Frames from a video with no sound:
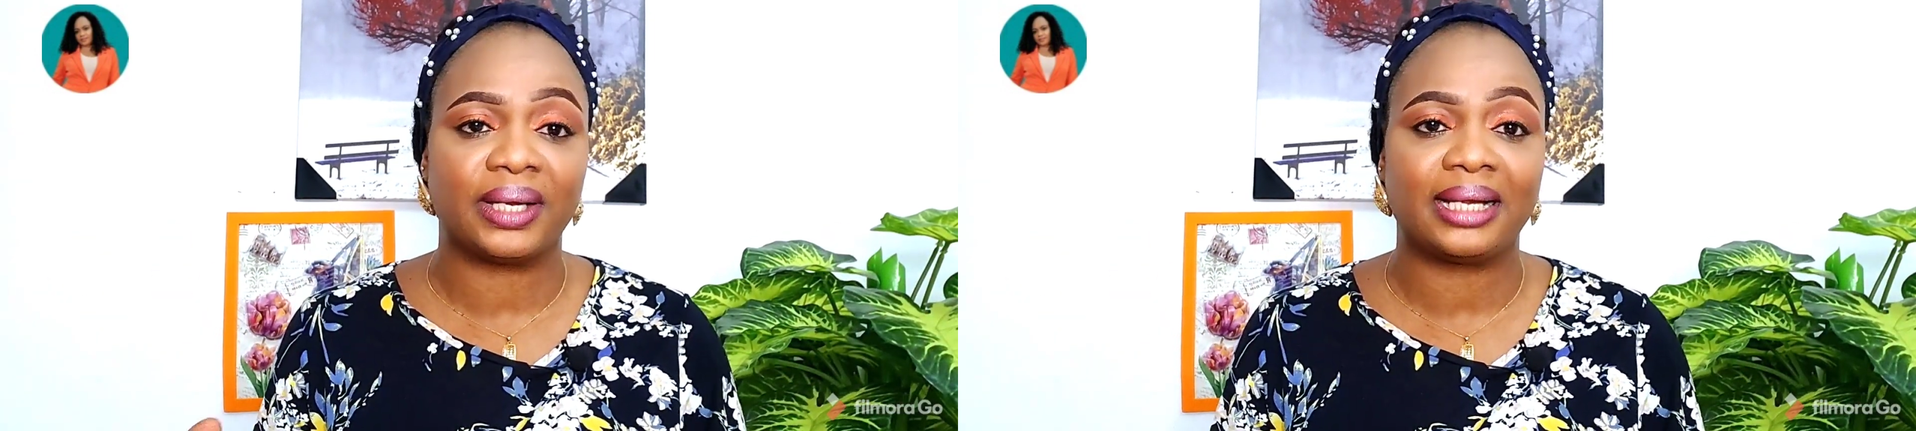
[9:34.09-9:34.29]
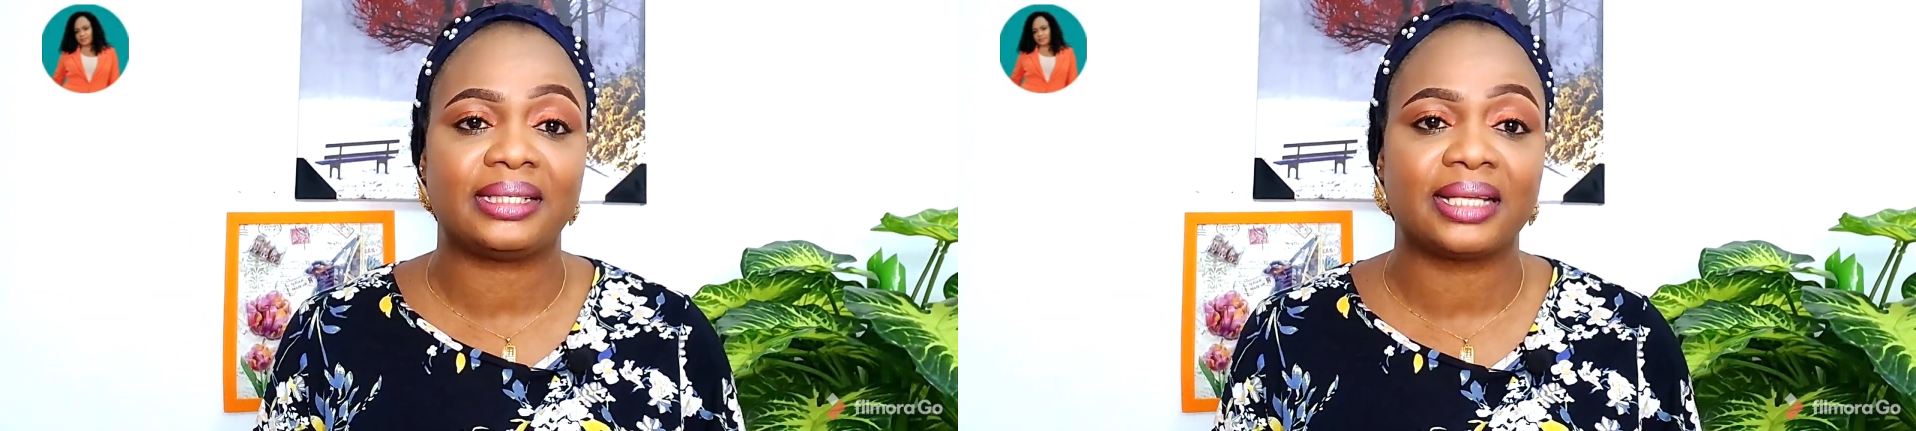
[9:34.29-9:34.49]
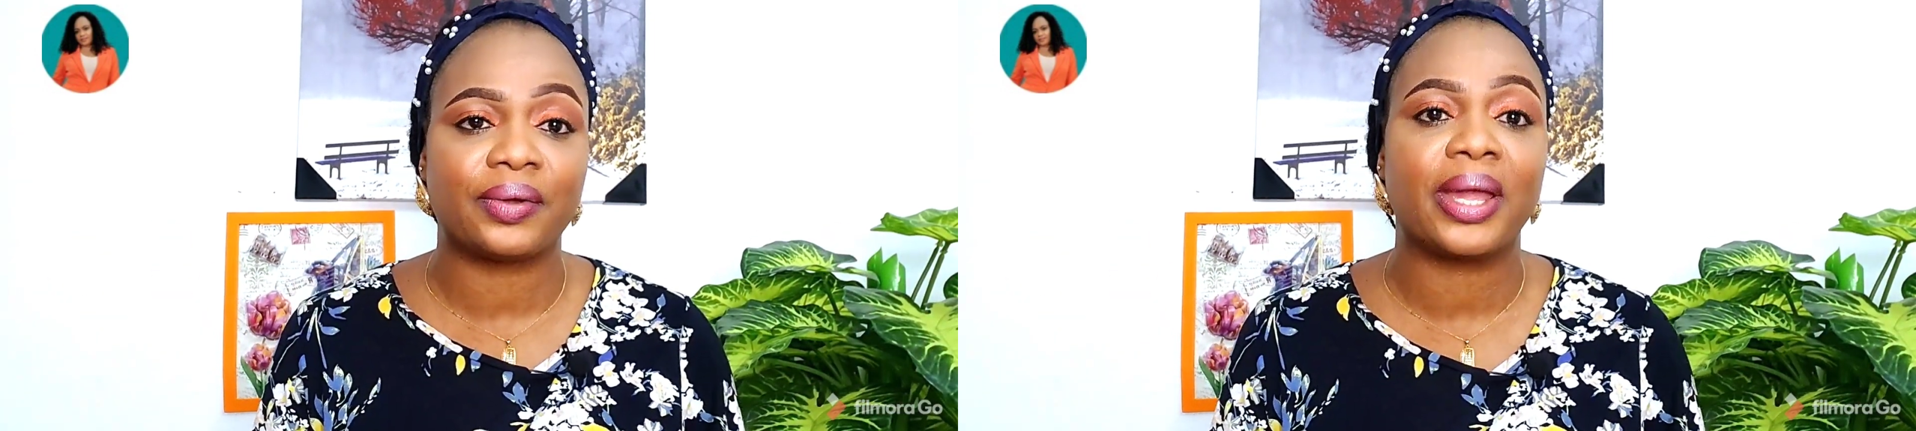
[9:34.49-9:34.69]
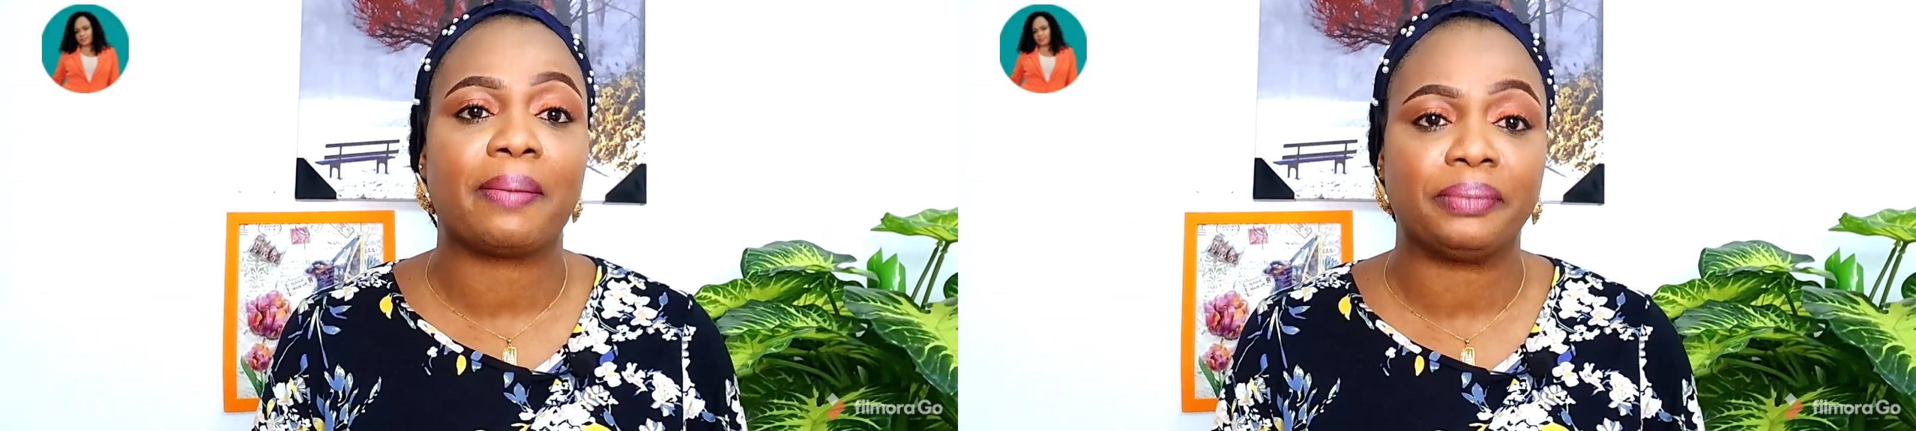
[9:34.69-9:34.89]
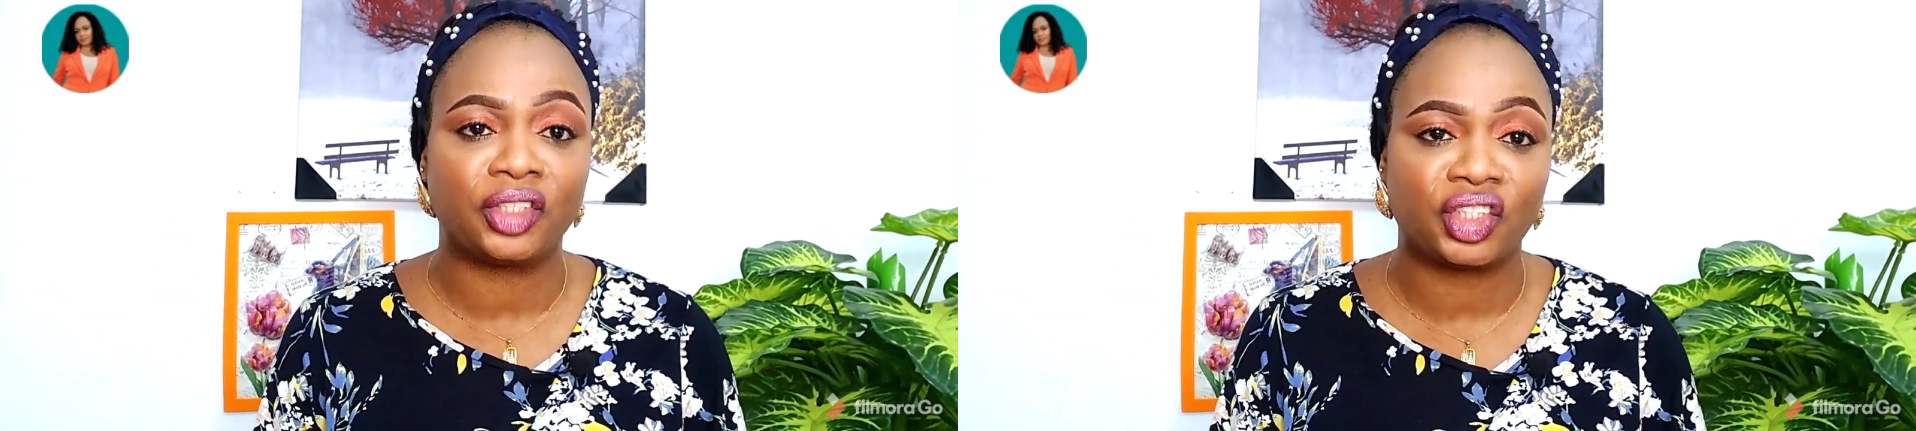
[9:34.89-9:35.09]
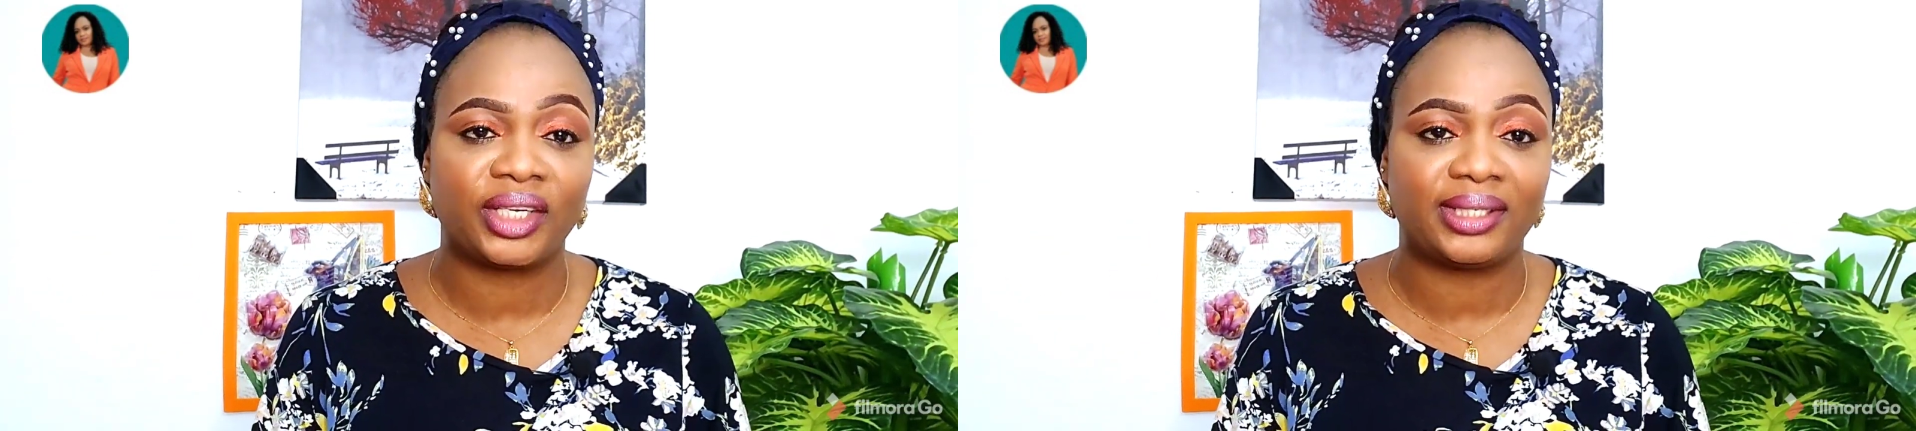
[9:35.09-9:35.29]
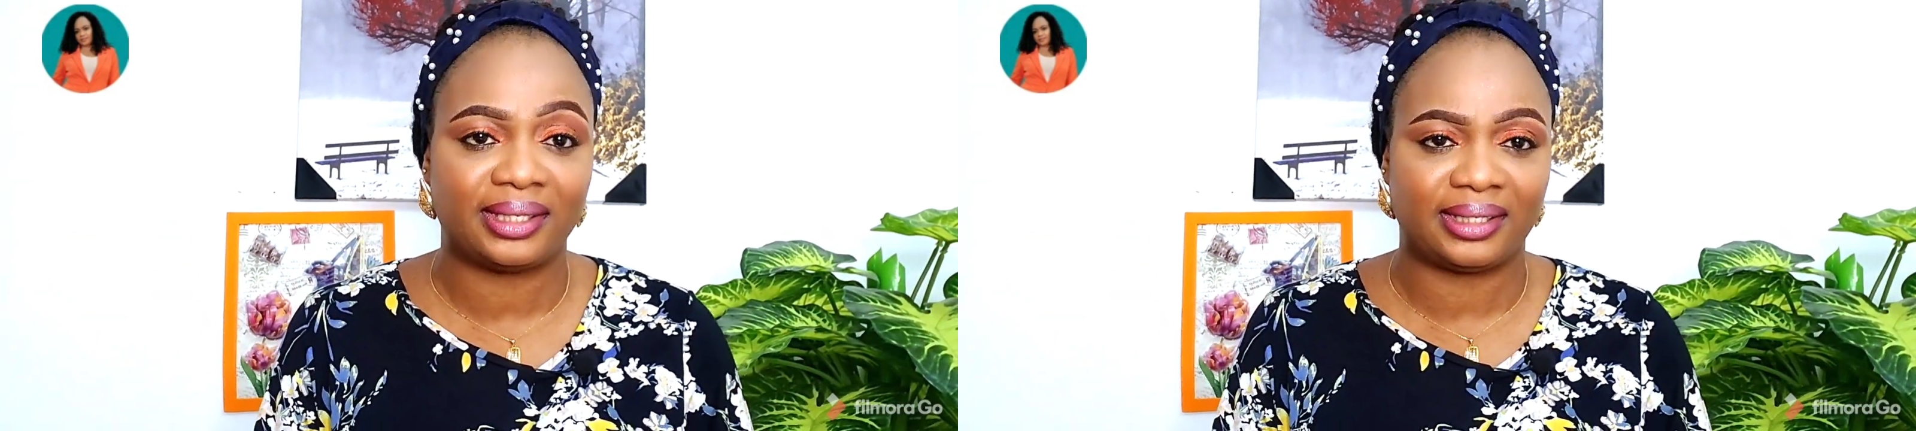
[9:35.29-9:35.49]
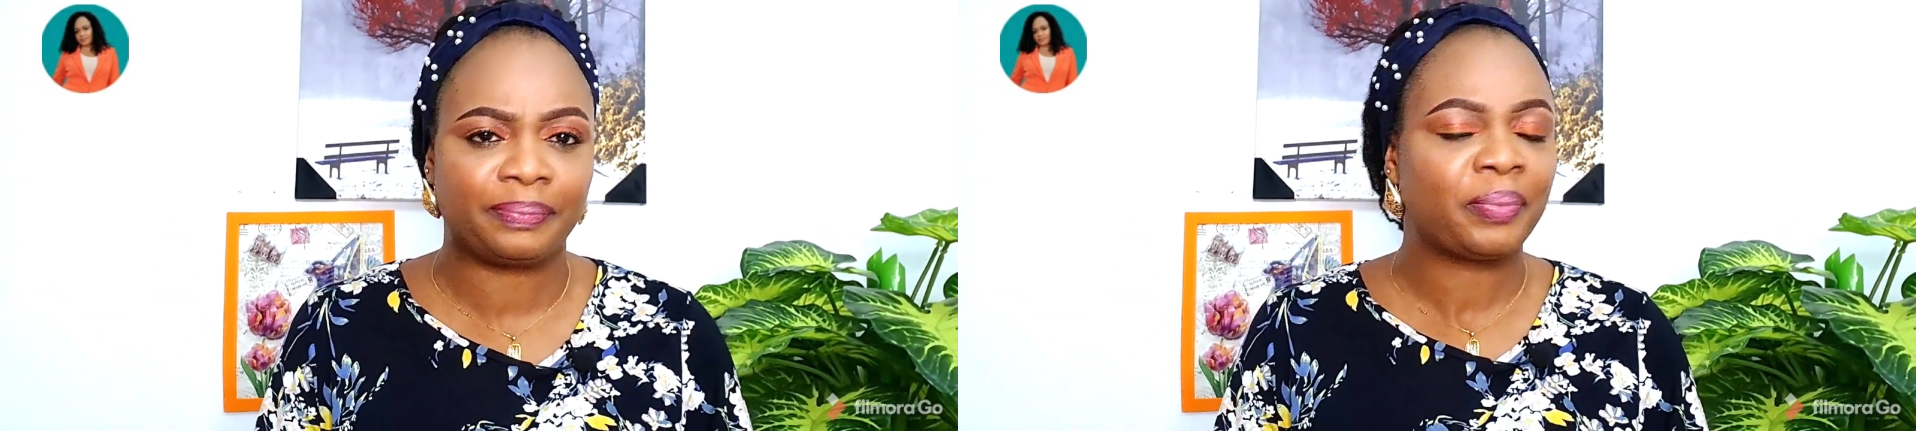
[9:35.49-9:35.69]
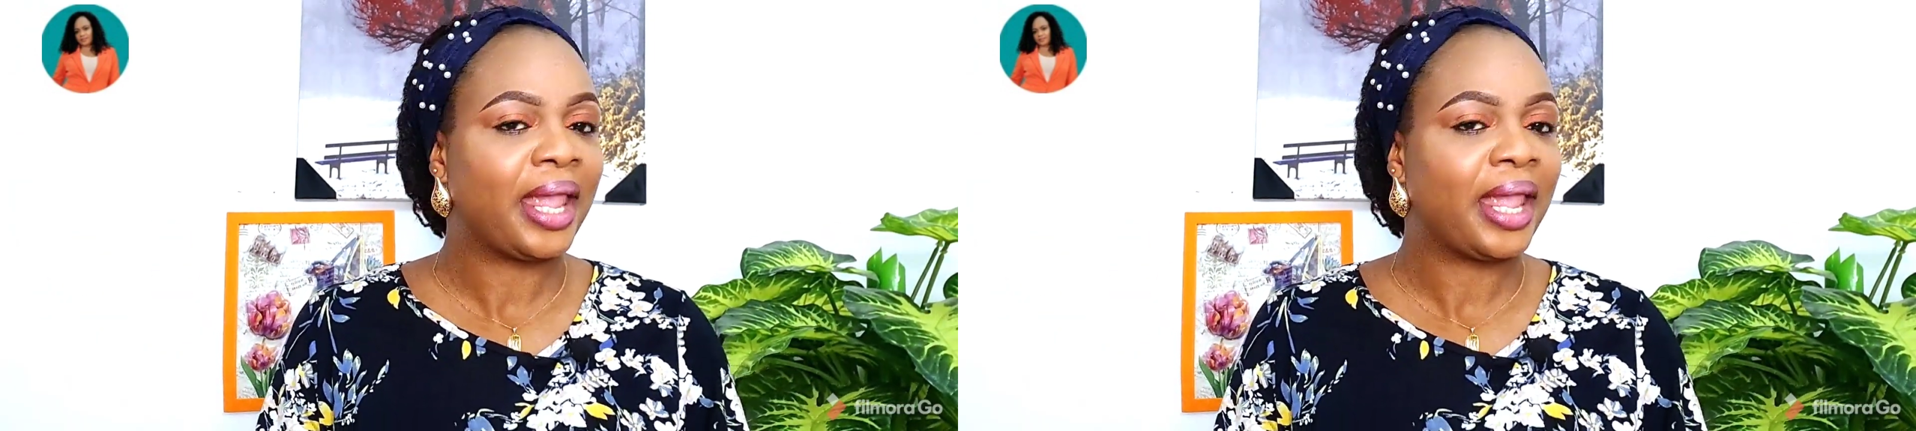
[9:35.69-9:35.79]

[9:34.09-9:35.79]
and that is how he appreciates it.